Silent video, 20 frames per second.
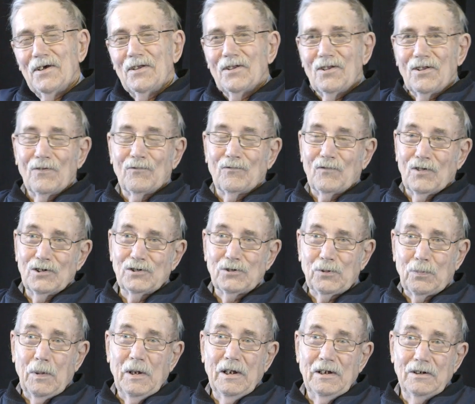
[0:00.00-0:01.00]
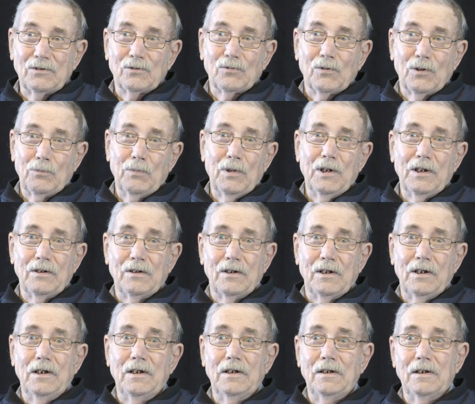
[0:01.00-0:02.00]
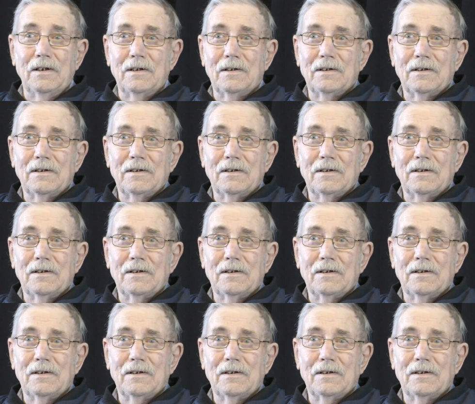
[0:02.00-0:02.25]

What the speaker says: The first piece would be the